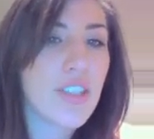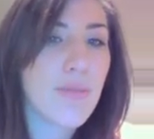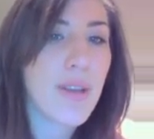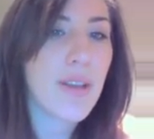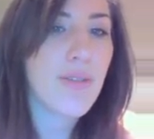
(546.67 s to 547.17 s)

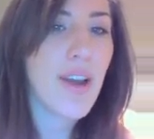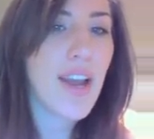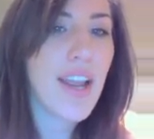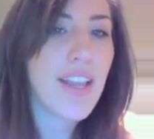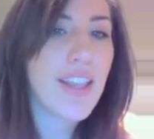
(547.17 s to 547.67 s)
should be
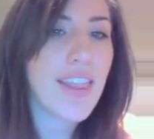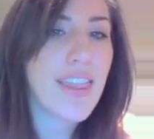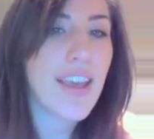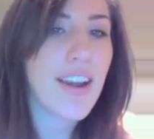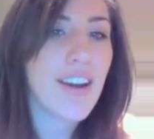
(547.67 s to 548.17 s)
right
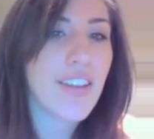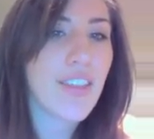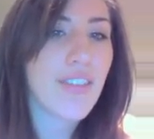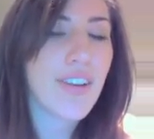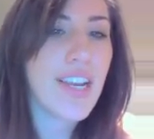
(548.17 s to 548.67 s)
there,
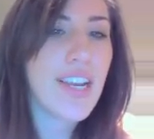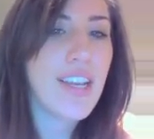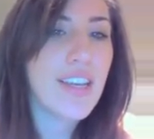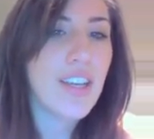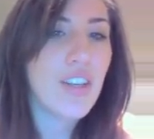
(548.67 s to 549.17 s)
3,
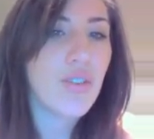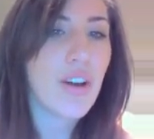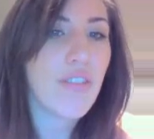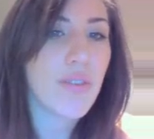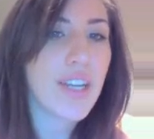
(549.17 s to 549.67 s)

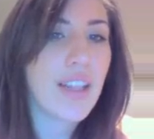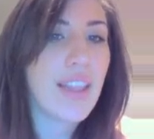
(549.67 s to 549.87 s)
12, and we're going to